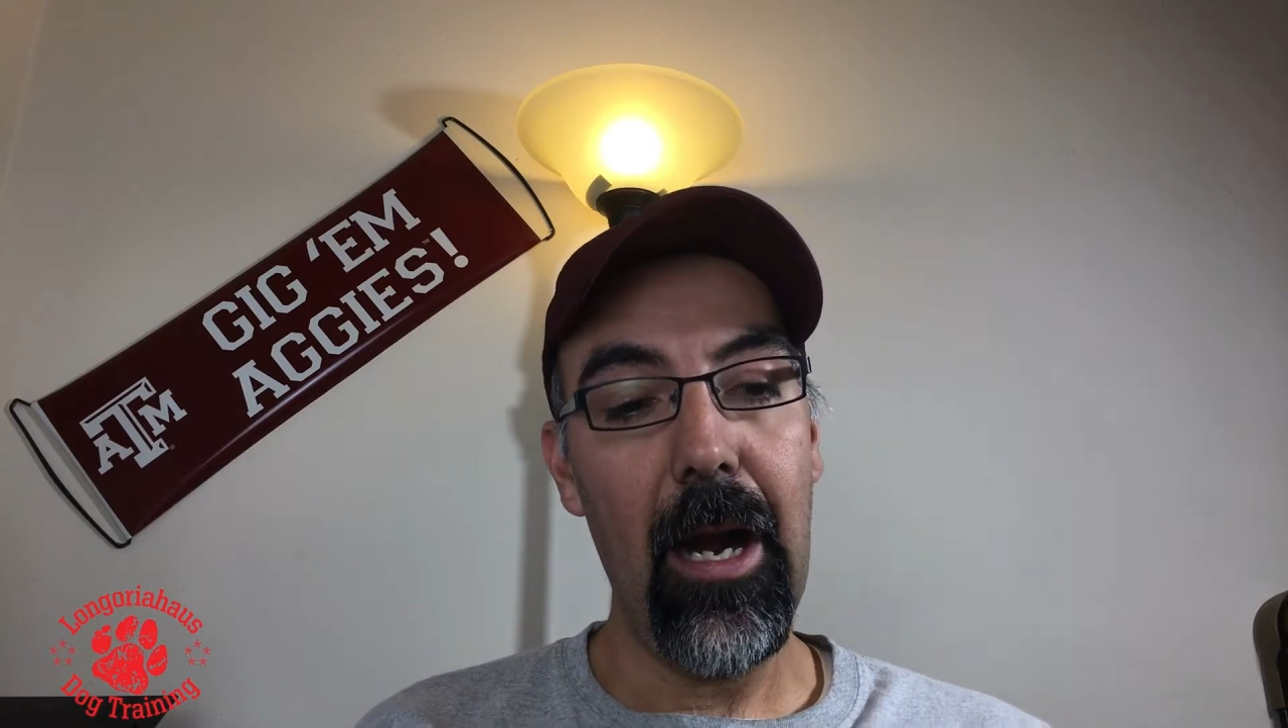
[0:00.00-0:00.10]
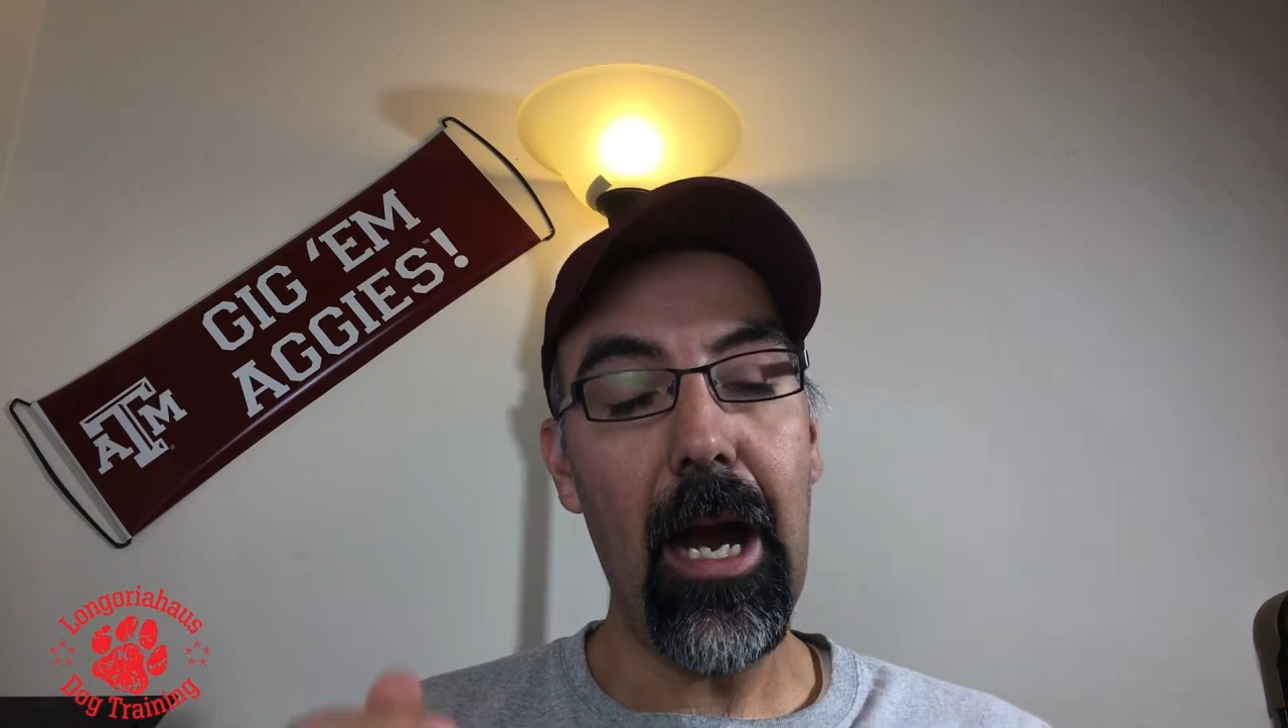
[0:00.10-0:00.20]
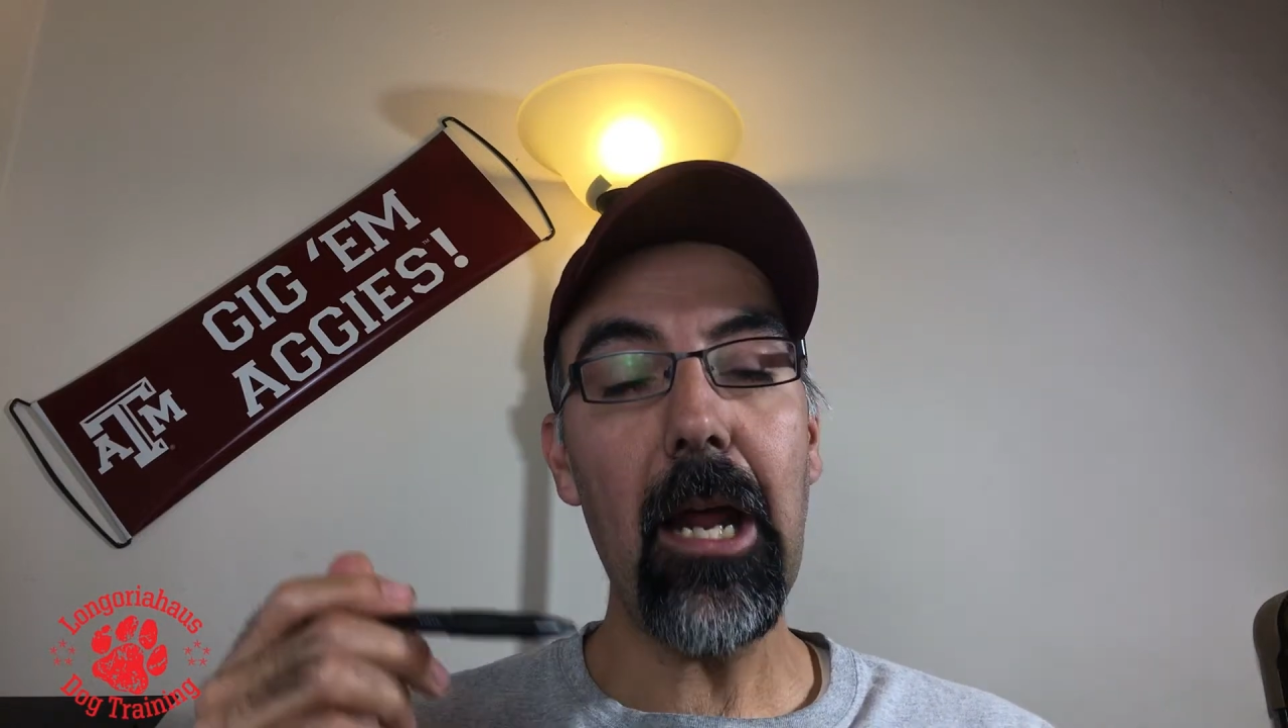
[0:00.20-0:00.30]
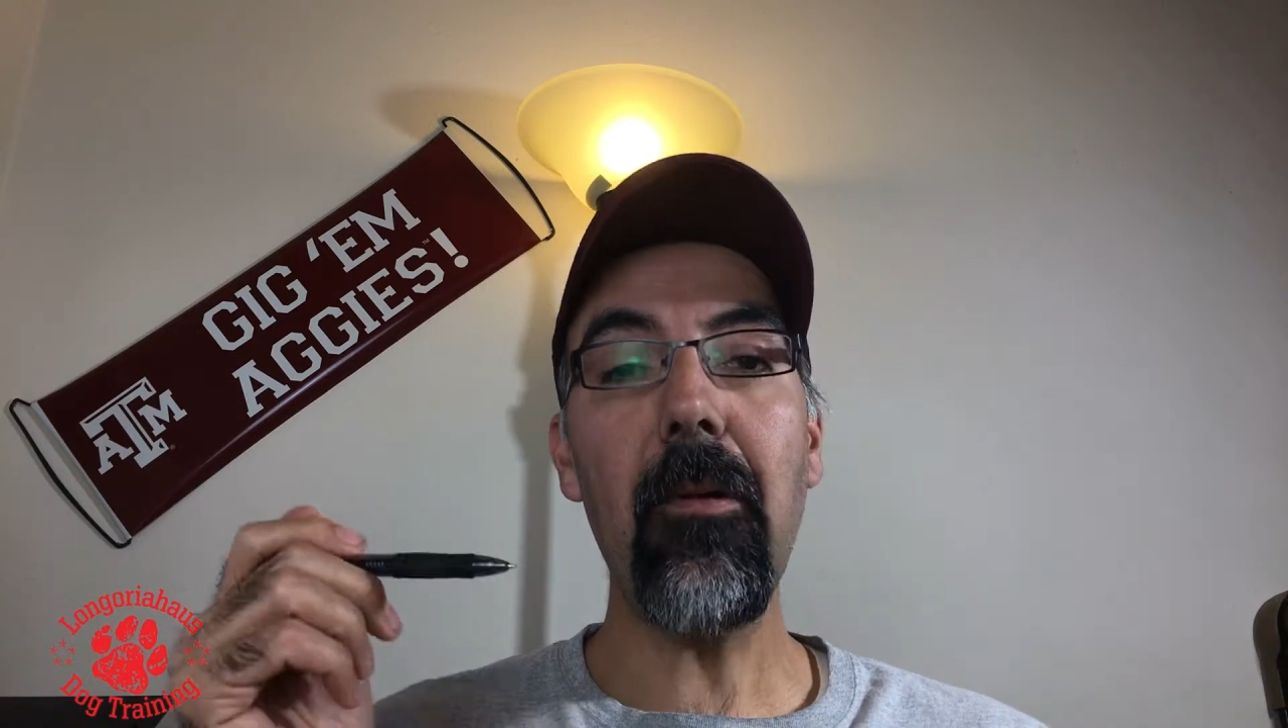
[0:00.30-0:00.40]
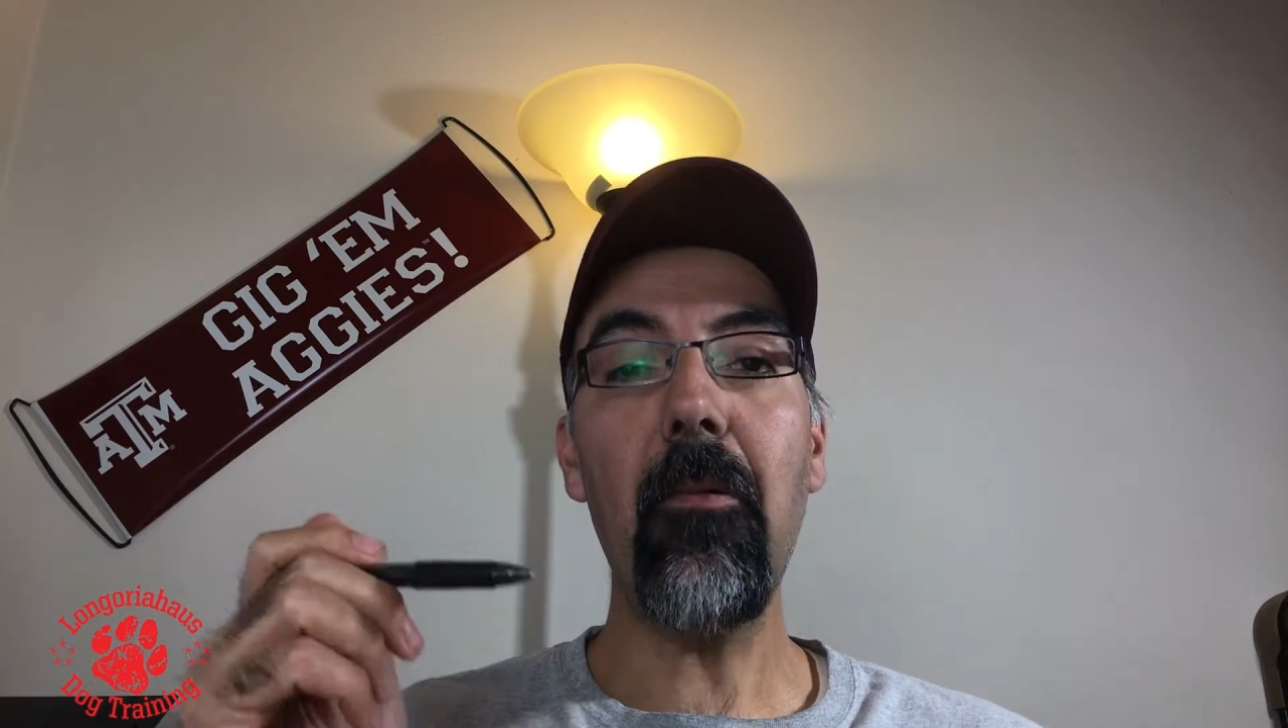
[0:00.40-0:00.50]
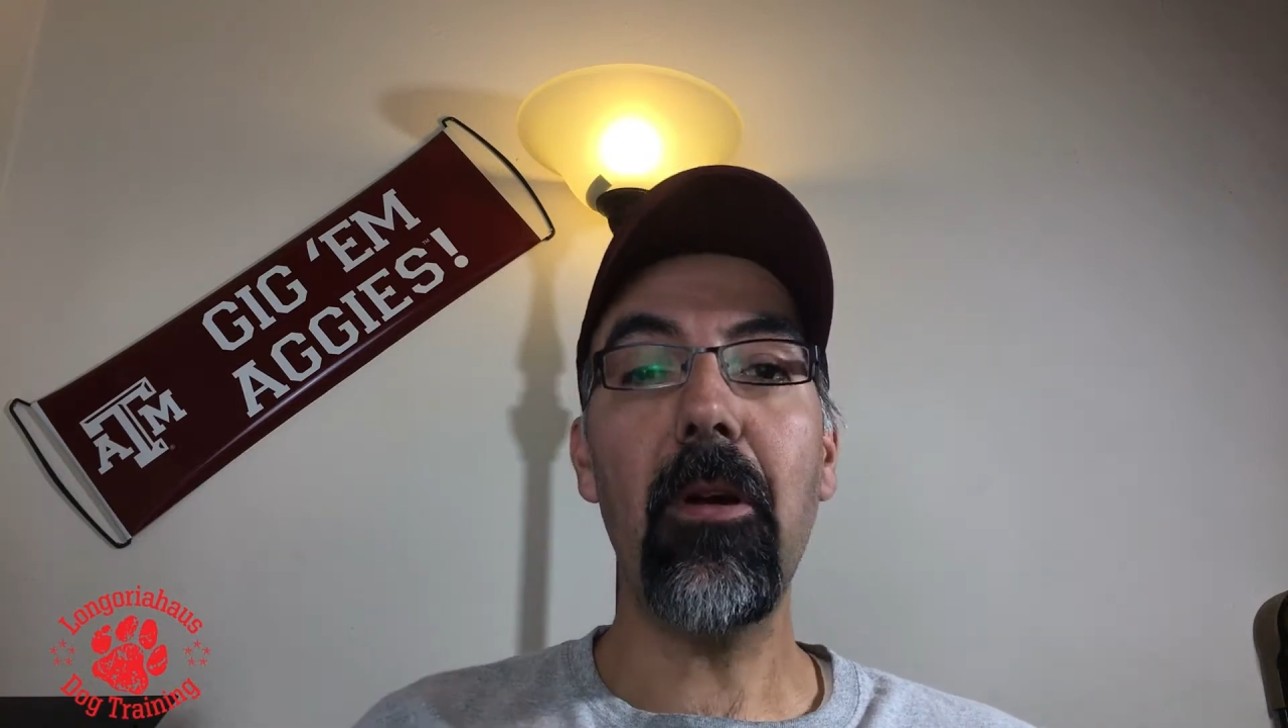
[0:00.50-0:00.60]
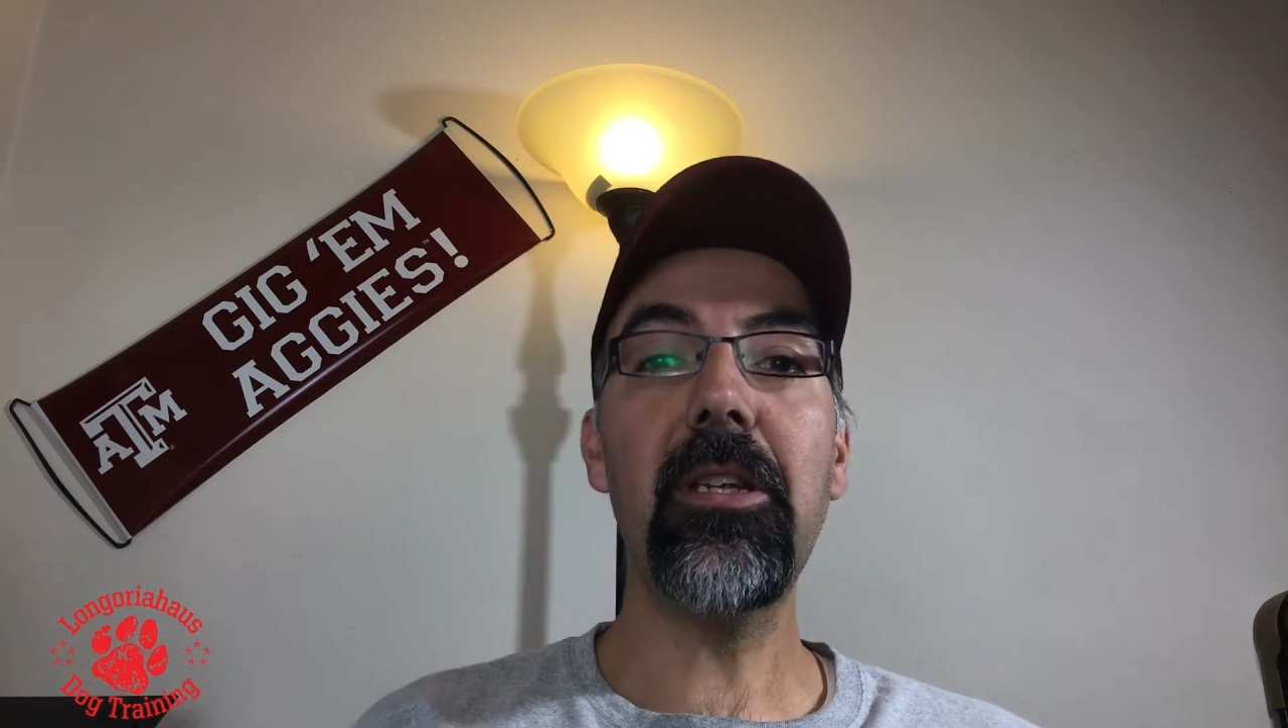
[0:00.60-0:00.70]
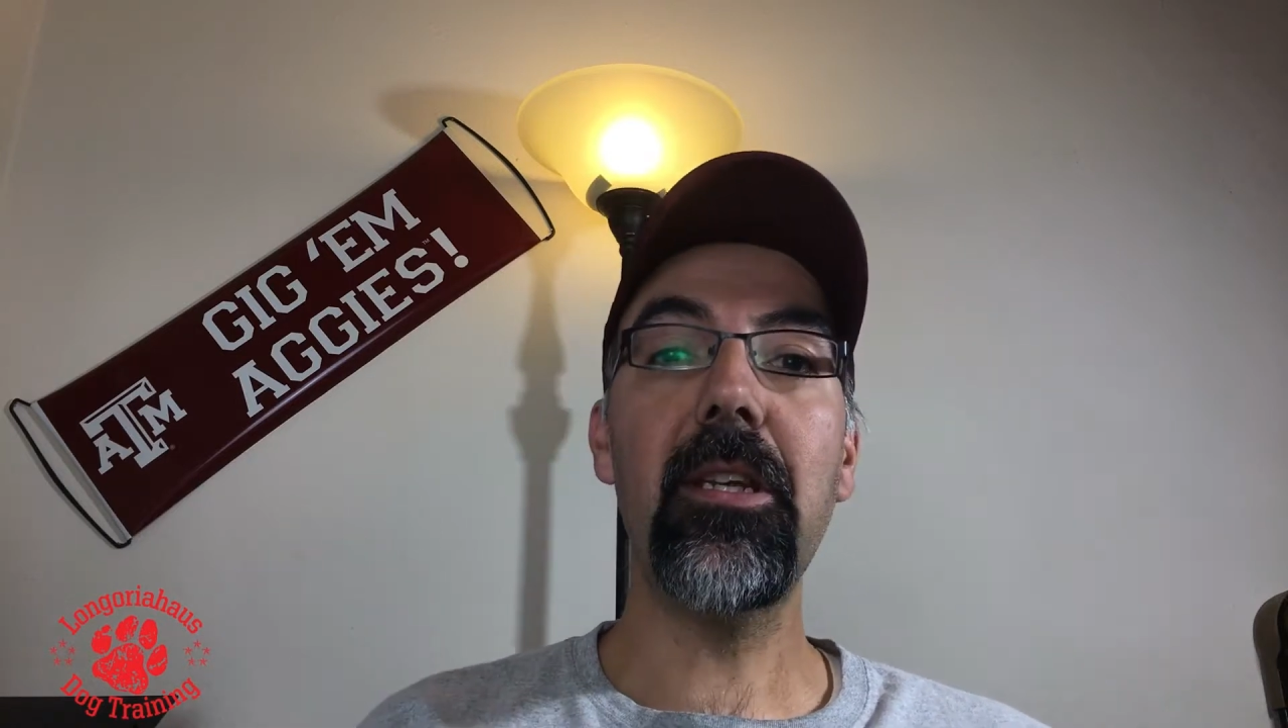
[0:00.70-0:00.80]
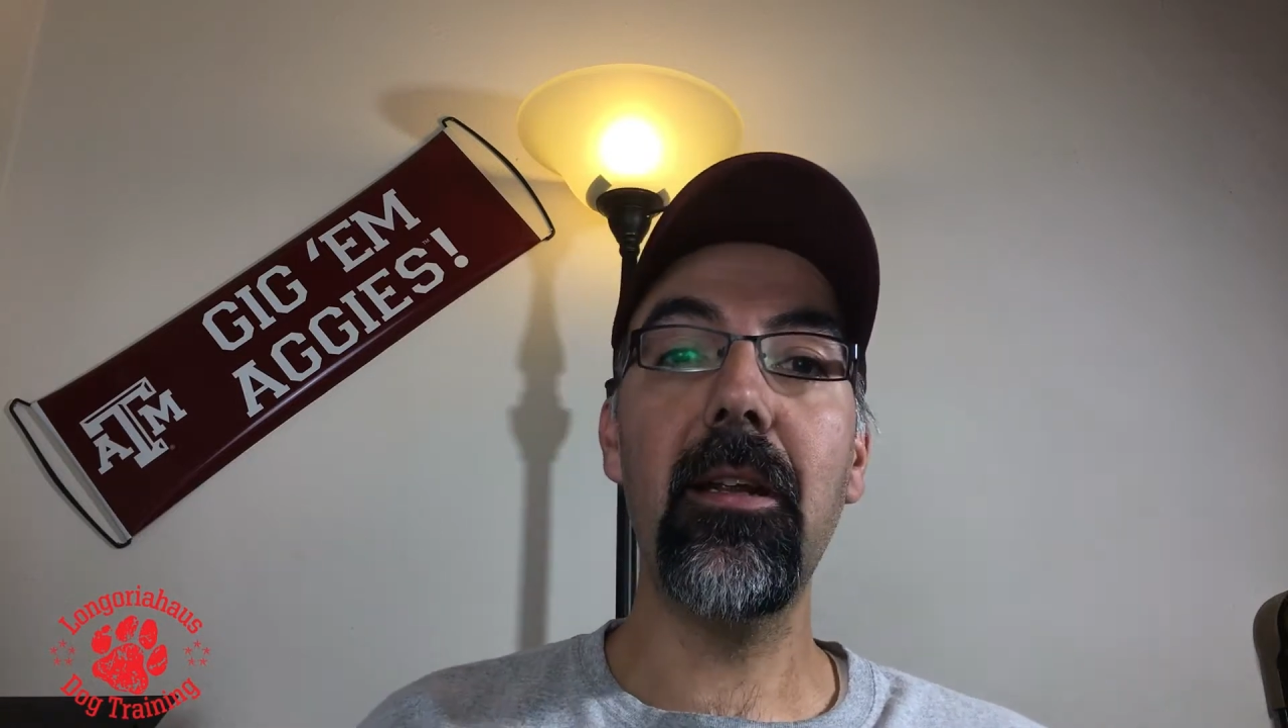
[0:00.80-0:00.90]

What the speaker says: How do I want